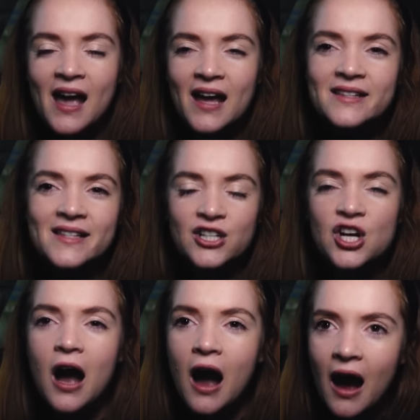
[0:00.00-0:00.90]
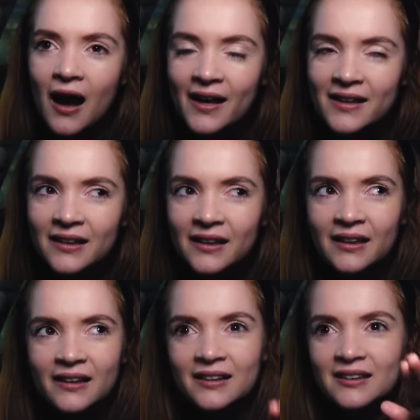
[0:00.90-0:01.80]
It's such a hard,
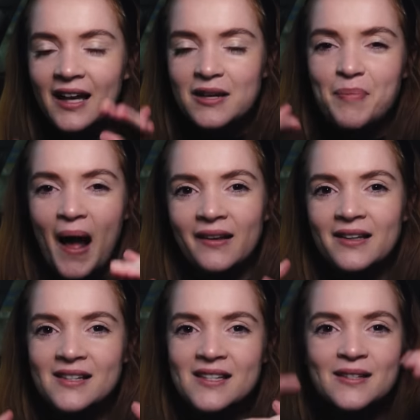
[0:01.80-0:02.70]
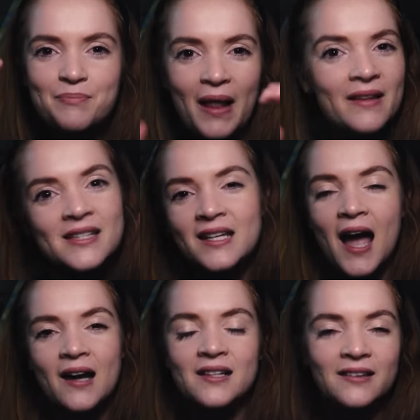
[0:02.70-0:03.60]
like, balancing
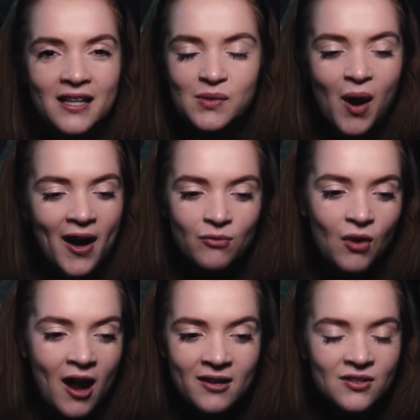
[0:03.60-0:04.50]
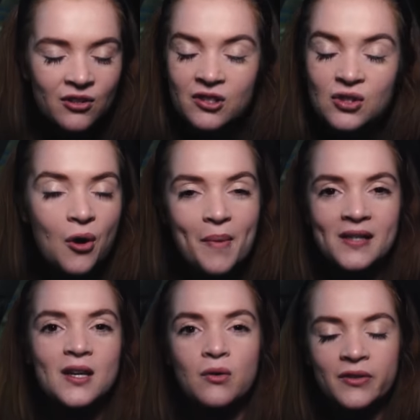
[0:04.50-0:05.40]
act, and that's why writers are so
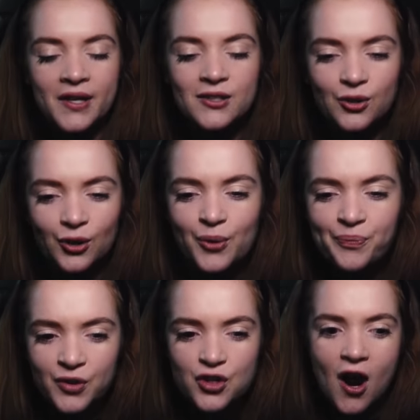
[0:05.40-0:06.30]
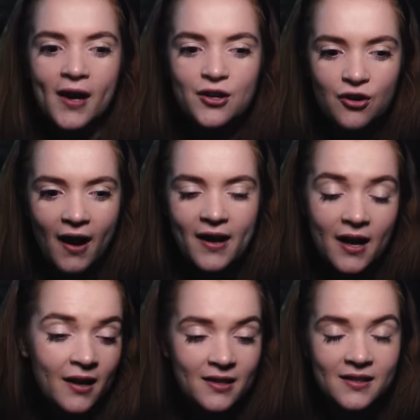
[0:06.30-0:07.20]
amazing at what they do, trying to create,
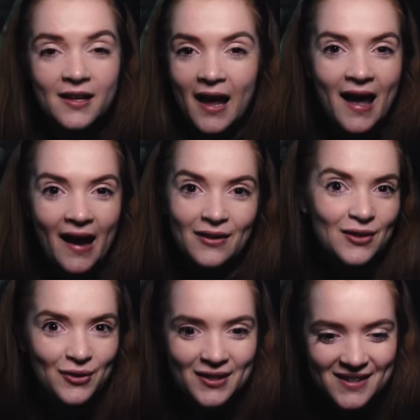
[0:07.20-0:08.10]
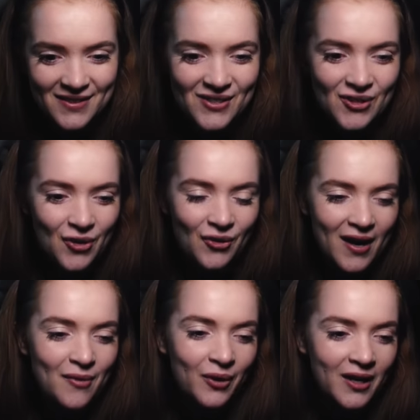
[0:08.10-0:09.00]
and I guess, like, Agatha Christie is so
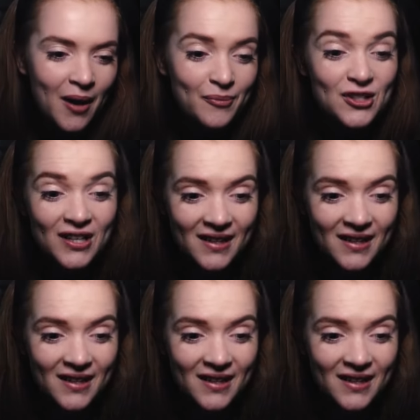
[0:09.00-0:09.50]
great at what she